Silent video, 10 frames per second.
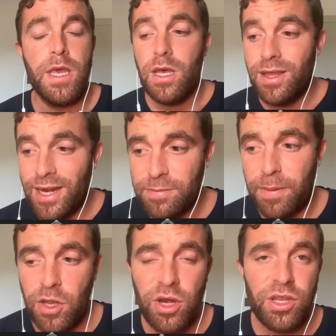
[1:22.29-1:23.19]
The next
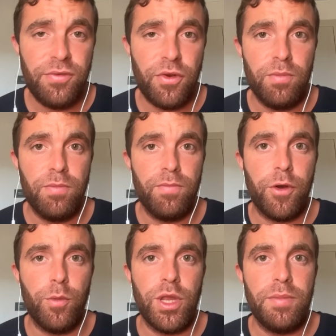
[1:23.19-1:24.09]
priority, from
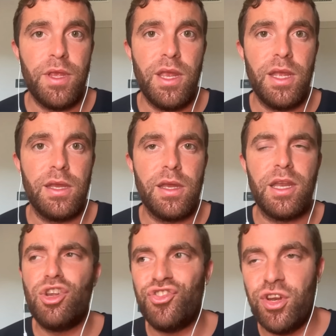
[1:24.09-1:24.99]
what I'm hearing,
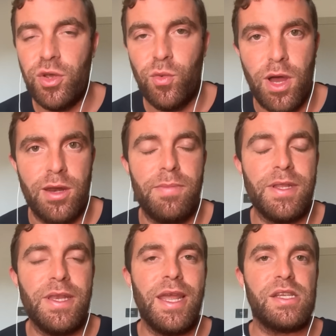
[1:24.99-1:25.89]
not the only one, but
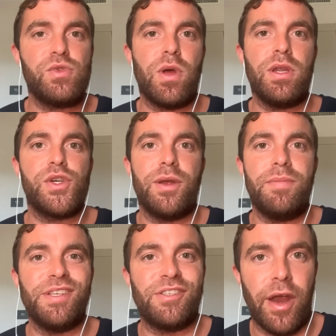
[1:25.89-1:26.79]
the next one is going to be
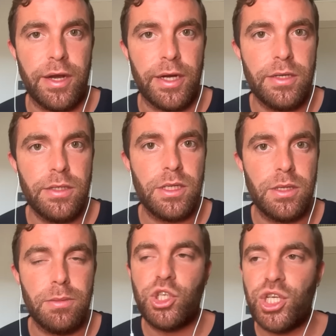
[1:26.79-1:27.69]
the striker.
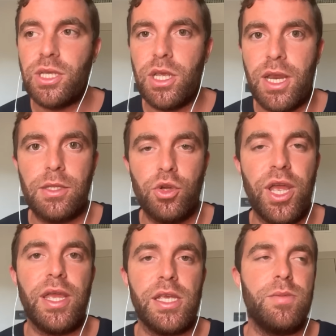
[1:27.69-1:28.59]
Manchester United,
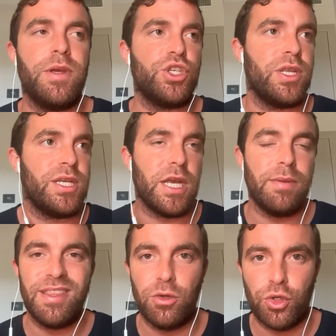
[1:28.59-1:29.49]
okay, as you mentioned, they signed
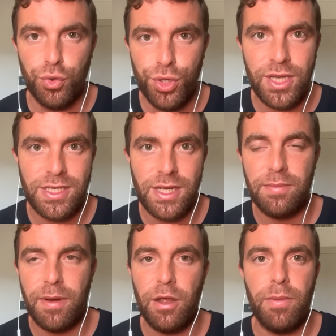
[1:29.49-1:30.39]
Matheus Cunha, they signed
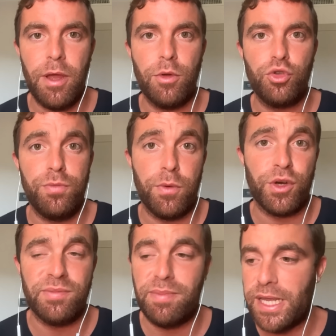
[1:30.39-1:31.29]
Bryan Mbeumo, two
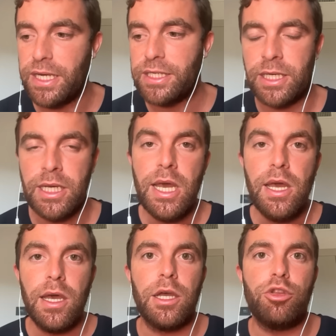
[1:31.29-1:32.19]
important players
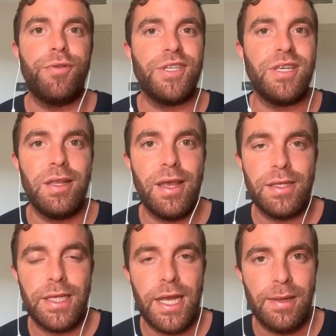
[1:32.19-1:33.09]
to facilitate
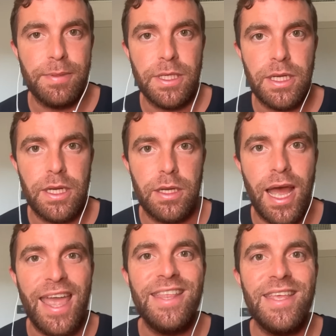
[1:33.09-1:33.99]
and help the
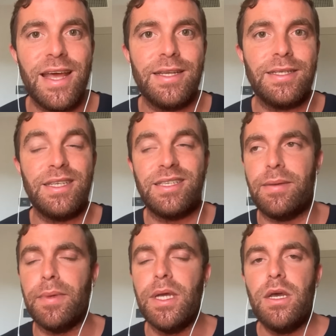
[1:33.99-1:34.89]
idea, the
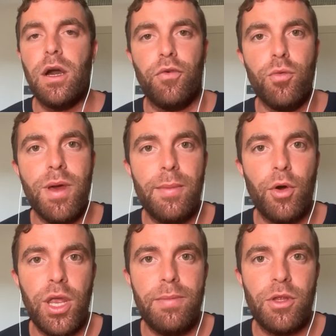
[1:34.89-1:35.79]
system of Ruben
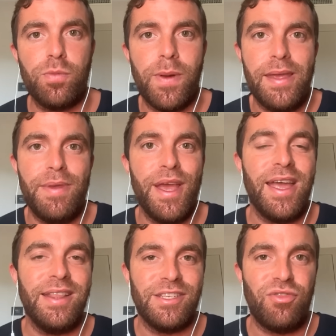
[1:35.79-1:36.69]
Amorim to play
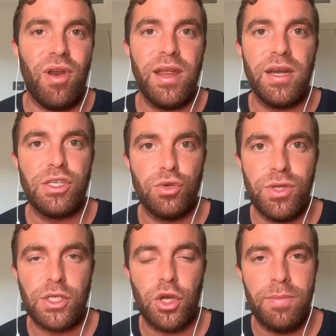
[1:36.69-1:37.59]
behind the striker, so
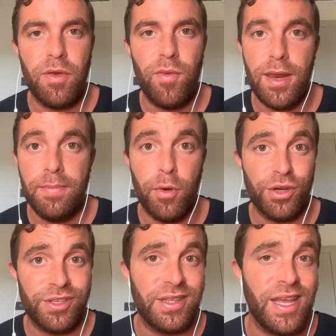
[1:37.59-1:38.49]
that's going to be really
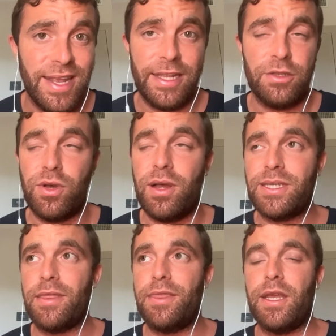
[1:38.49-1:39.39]
important. They needed to add
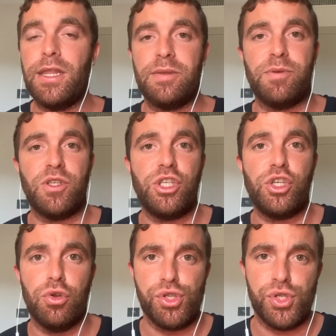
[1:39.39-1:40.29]
something in that position
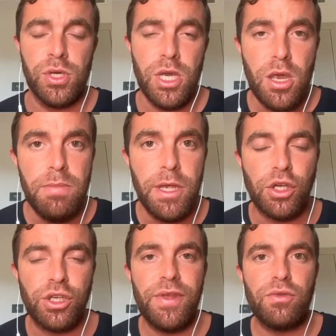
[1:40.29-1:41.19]
also
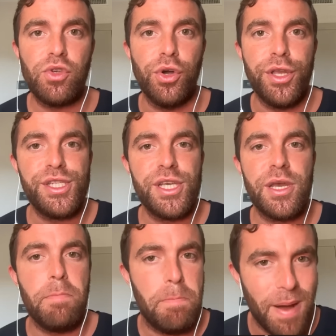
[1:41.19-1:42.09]
because of the outgoings,
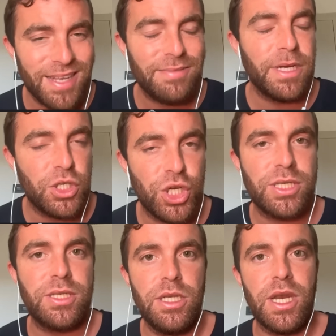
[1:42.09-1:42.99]
but
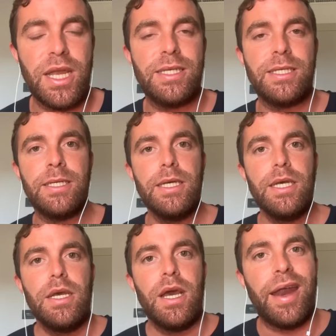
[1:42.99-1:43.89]
Manchester United
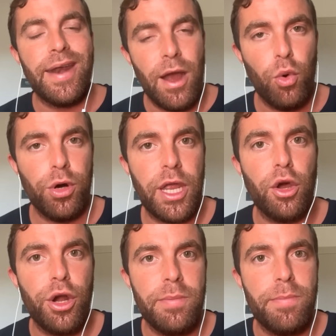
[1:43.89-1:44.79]
are now working
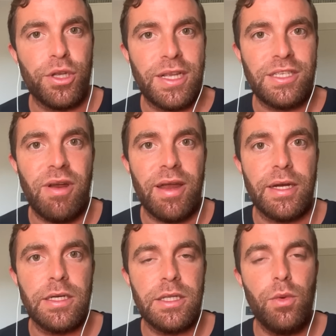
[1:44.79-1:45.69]
on an important striker.
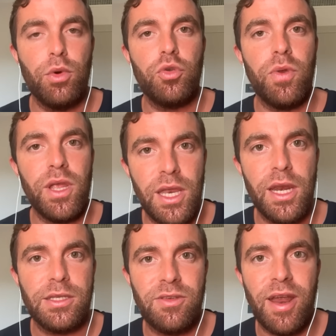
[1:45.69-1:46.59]
They want to bring in
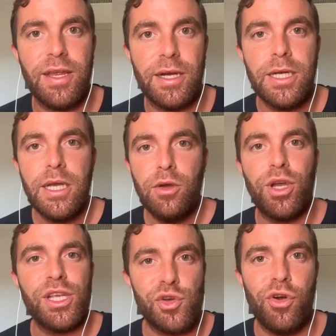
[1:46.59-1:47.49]
a striker who
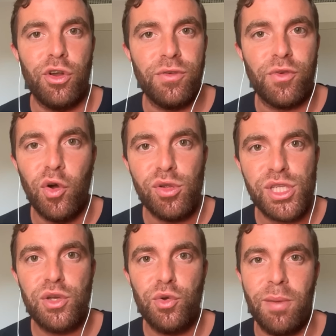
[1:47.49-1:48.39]
can score a lot of goals,
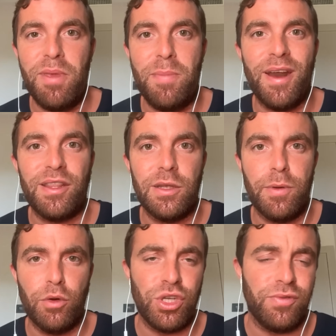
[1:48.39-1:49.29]
who can be part of the
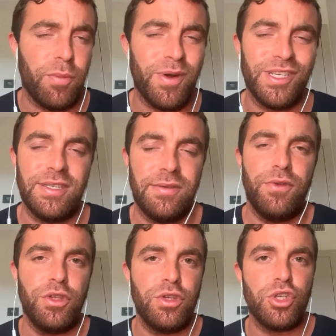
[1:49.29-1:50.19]
project for present and
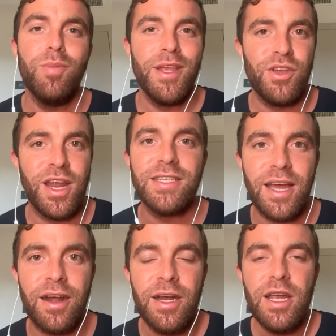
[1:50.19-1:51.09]
future. So Man United
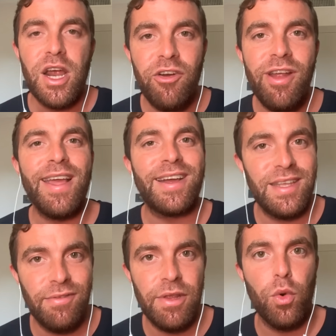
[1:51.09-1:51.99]
are really
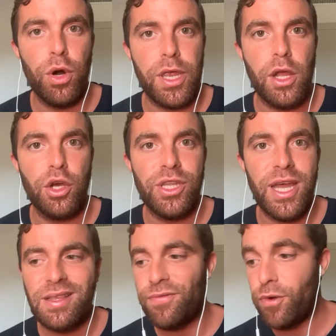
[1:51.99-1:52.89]
actively working on
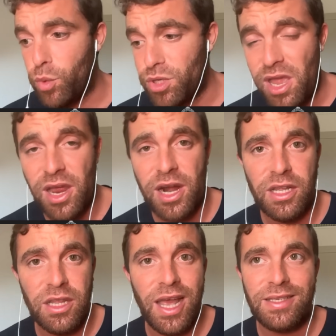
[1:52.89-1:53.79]
that. From what I heard
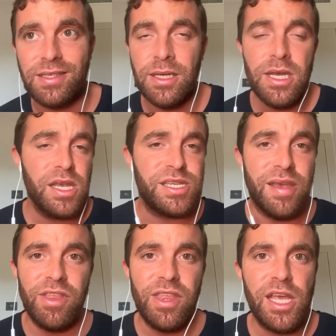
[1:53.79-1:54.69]
in the last
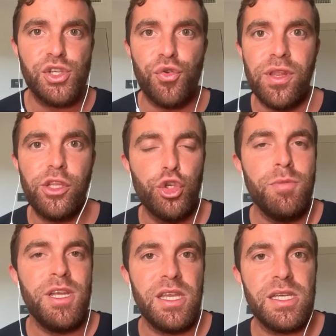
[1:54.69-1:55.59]
7 days, already 2
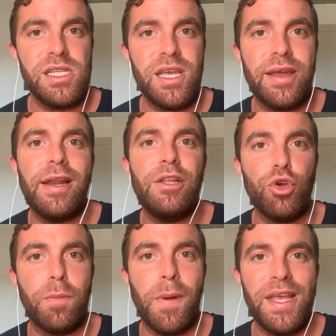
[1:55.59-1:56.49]
meetings internally
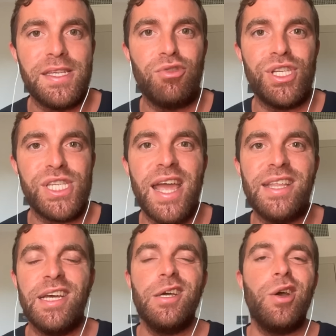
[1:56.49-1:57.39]
took place to
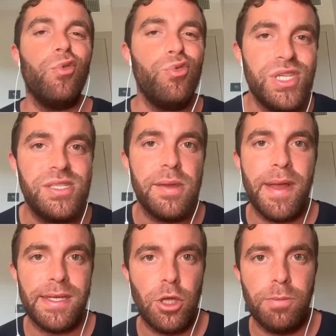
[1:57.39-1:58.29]
decide who is the
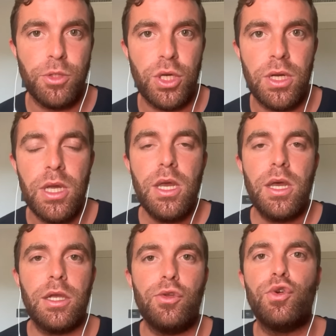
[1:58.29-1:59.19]
best option,
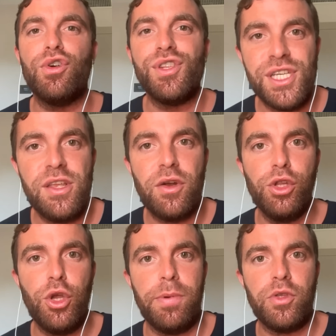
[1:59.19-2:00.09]
to consider all
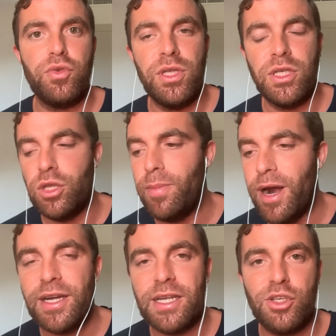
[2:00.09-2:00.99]
the opportunities on the market.